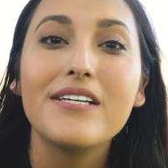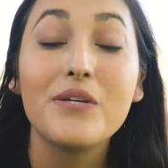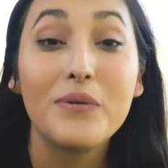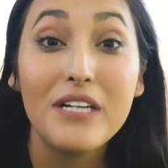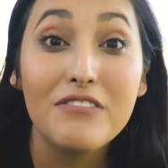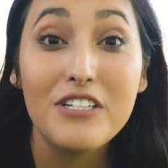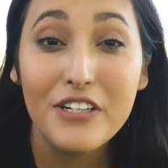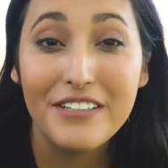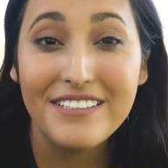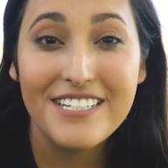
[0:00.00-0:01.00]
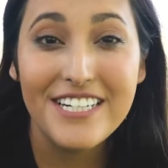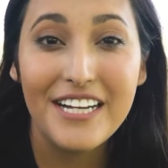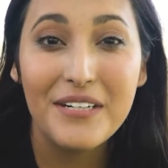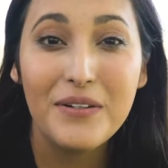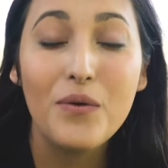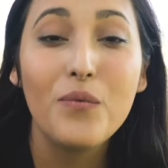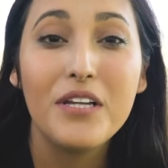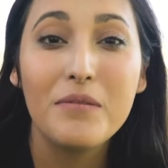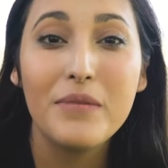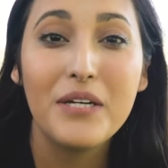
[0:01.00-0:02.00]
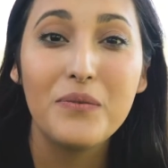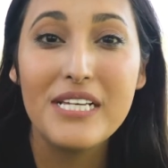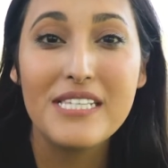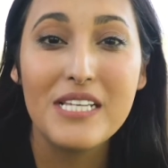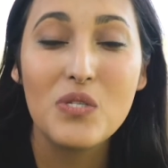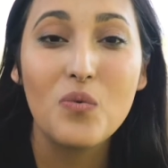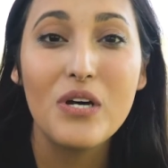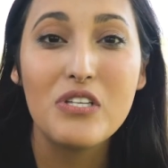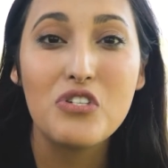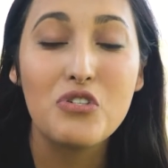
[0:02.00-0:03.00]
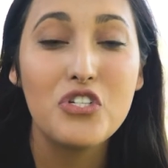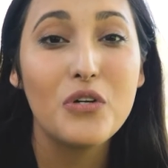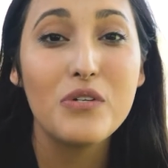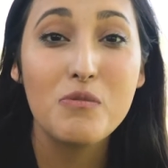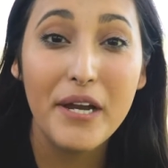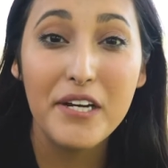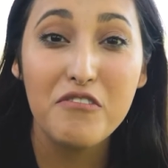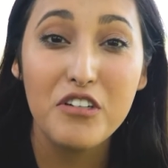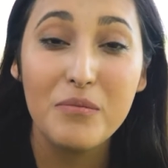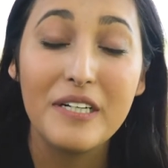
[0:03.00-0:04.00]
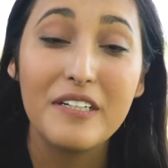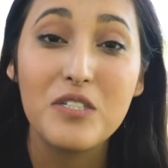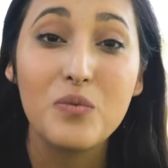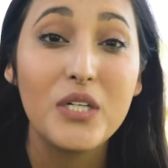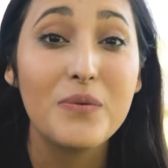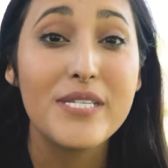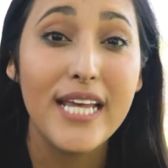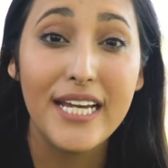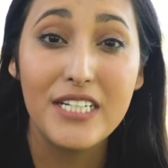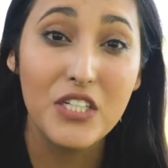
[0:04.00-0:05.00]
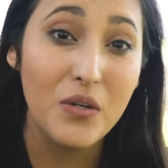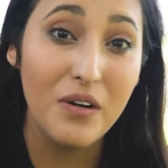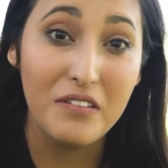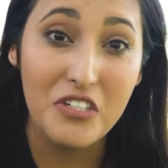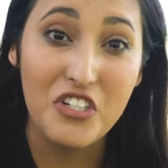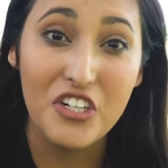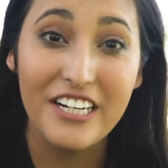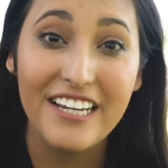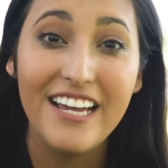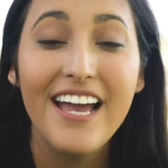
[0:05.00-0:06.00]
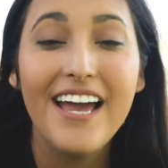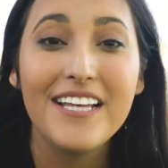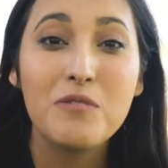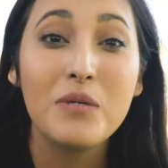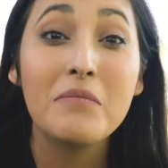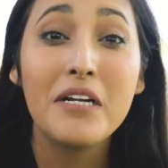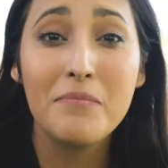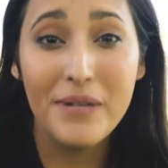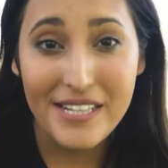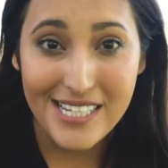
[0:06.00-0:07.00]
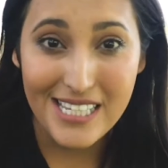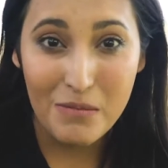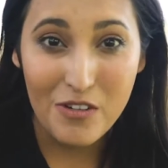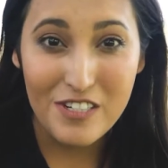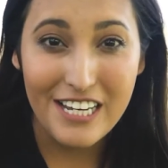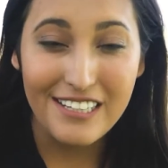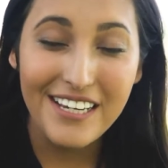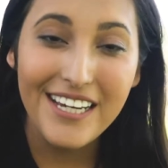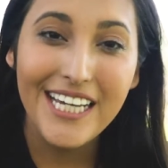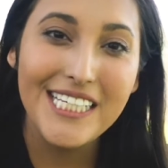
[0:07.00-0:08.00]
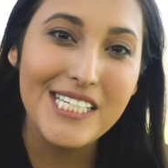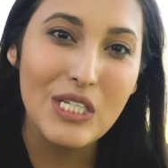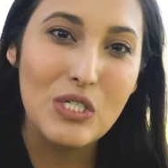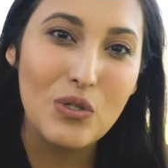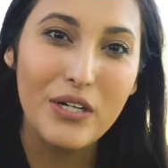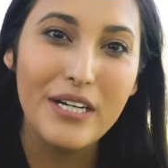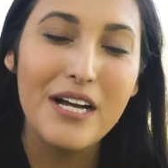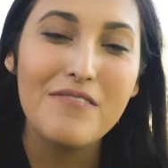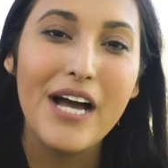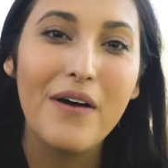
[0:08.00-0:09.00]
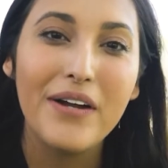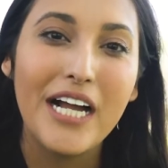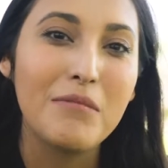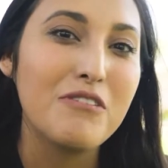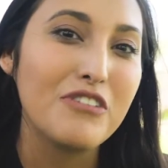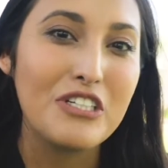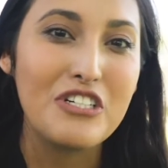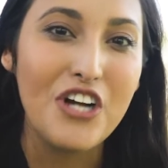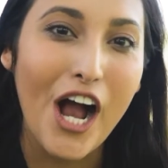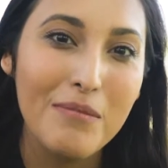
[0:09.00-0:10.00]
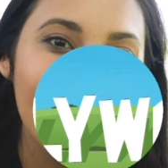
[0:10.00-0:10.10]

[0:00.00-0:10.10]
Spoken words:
So when I first started this channel, one of the main reasons was to show aspiring filmmakers what it was like to go on this journey. It's been about a month since I moved to LA, and this is the story of how I got my first job.